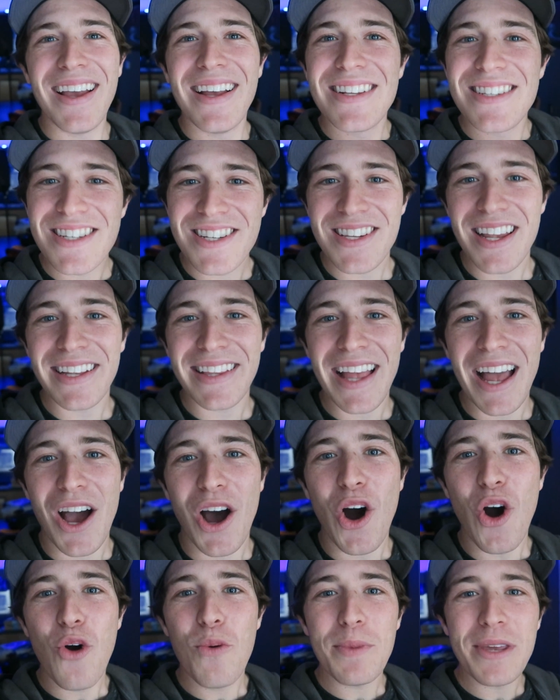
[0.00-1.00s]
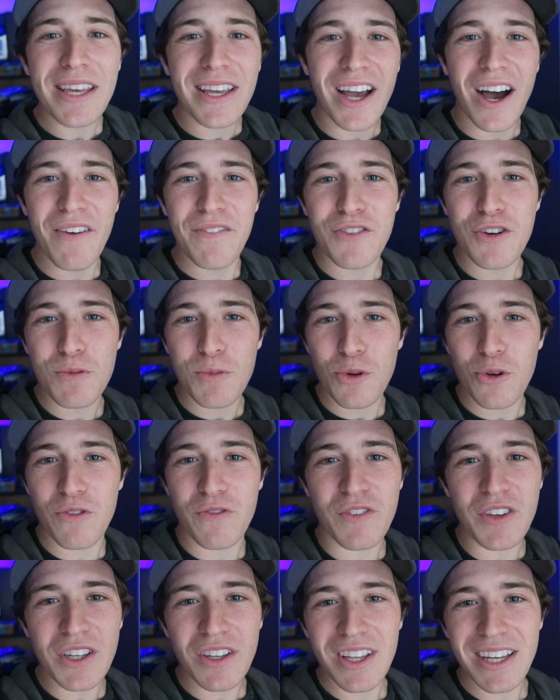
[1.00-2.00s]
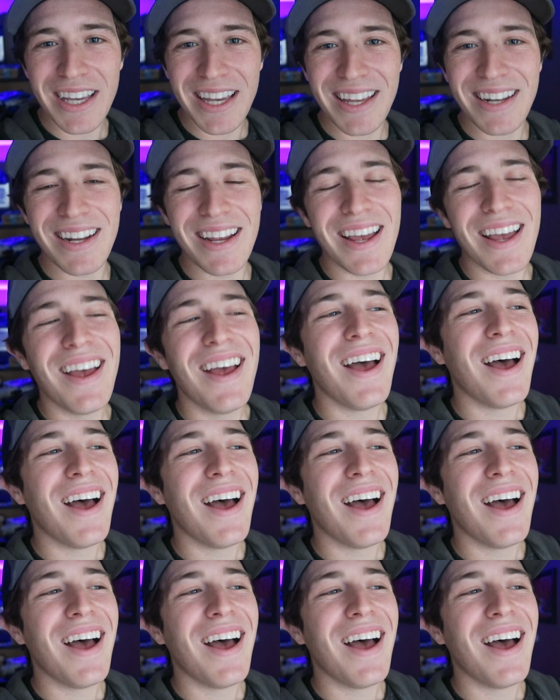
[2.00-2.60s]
It's just like that homey, comfortable feel again.